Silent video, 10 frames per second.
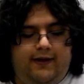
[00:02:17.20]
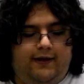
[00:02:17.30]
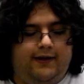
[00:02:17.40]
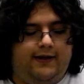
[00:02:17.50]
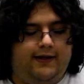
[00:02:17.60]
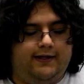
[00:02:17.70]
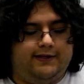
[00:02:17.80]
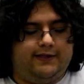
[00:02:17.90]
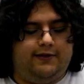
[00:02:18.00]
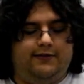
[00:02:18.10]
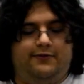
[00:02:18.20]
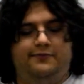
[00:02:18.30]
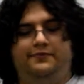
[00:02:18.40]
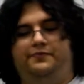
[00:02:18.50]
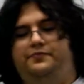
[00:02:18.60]
Okay, so
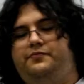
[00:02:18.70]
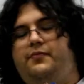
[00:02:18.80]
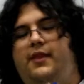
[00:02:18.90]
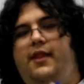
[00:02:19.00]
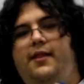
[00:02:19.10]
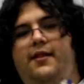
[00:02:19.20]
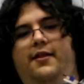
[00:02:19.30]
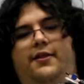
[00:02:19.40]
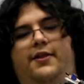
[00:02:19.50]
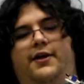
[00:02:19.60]
the